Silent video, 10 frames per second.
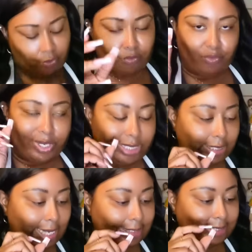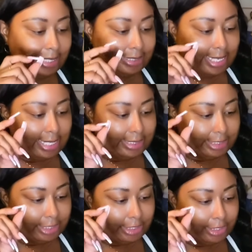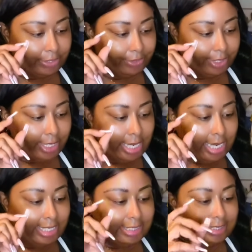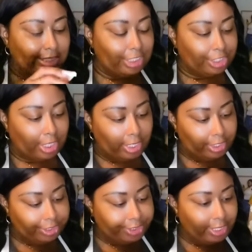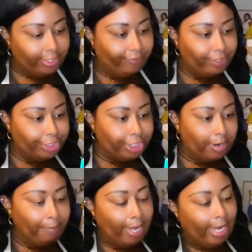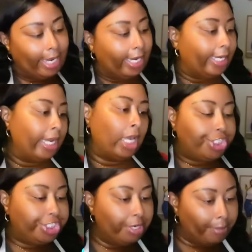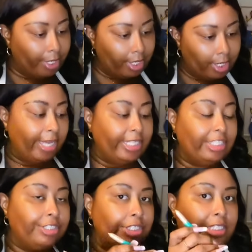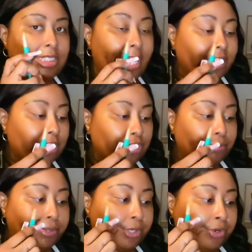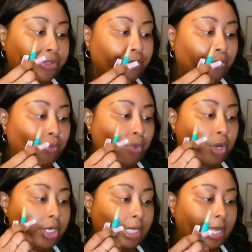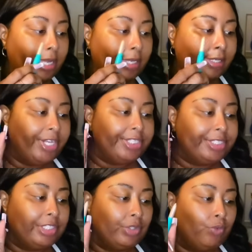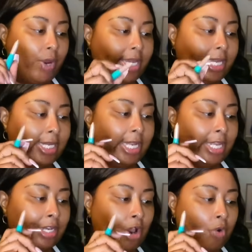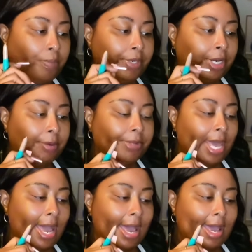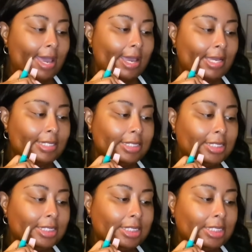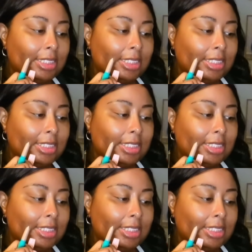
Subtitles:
Ring light technology included. And this is in the color Stella for Champagne Shimmer. And this is actually you put on the waterline. And it's to awaken and open up the eyes.